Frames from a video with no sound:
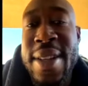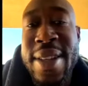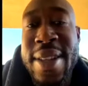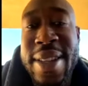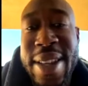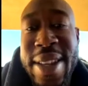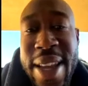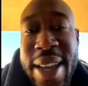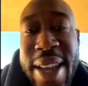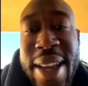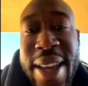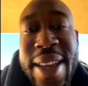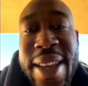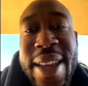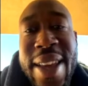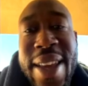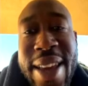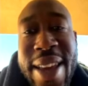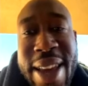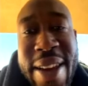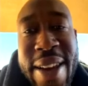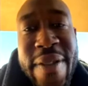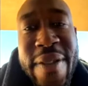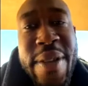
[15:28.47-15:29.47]

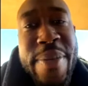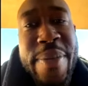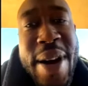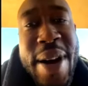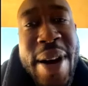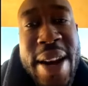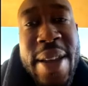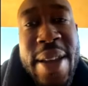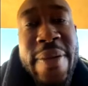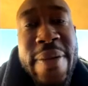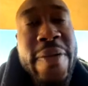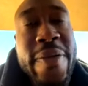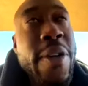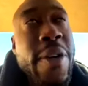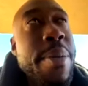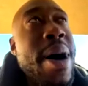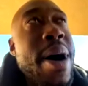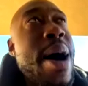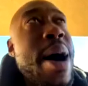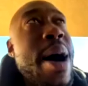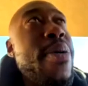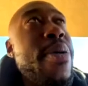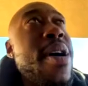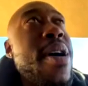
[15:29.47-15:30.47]
Yeah. Everybody from
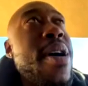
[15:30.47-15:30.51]
our part of